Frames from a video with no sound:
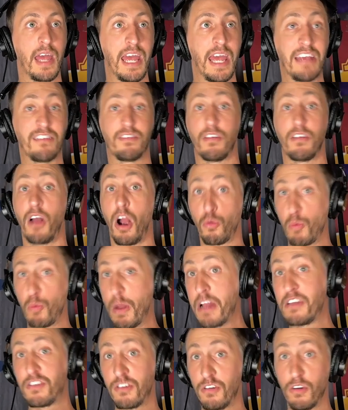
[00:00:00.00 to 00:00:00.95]
his
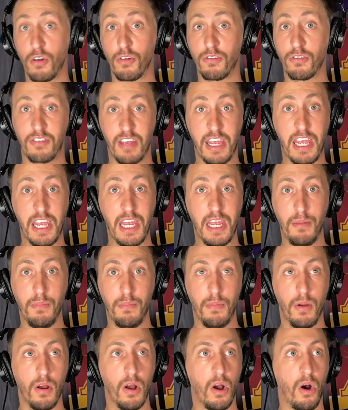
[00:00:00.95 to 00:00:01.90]
original
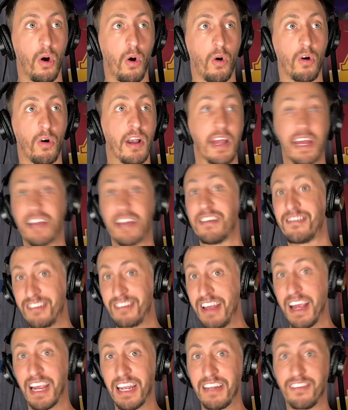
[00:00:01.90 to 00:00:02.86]
team or his
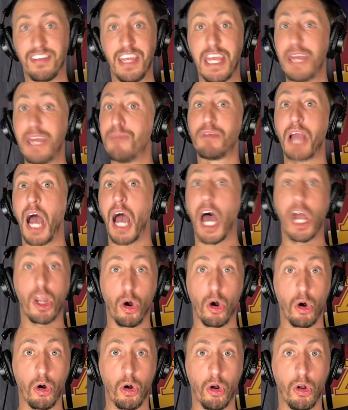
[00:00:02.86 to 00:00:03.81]
second team got
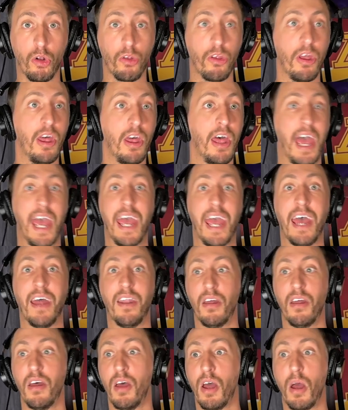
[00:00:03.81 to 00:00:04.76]
old
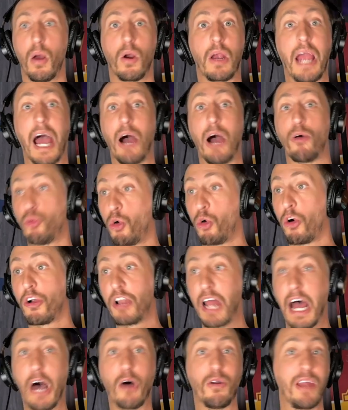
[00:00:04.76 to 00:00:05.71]
and got
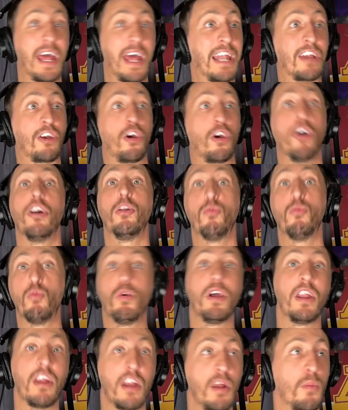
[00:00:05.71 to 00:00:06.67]
worn out and couldn't
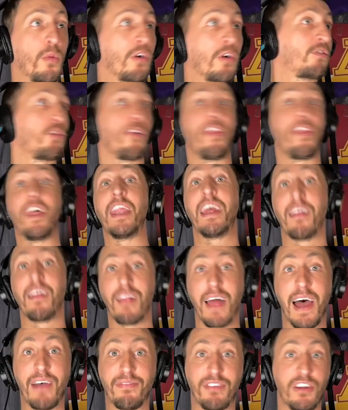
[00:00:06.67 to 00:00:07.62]
win anymore. So then he
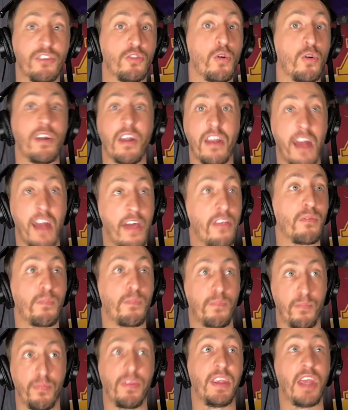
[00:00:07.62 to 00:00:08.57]
left and joined
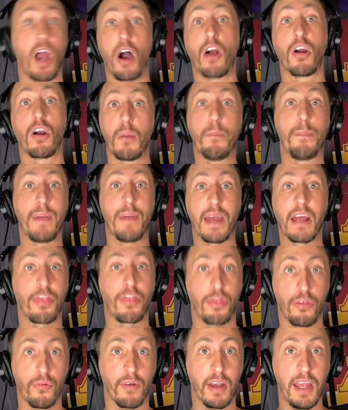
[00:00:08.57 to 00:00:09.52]
another younger
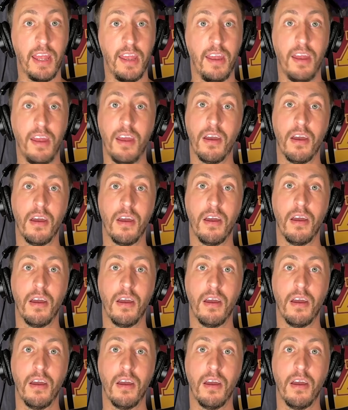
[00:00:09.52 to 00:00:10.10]
big three.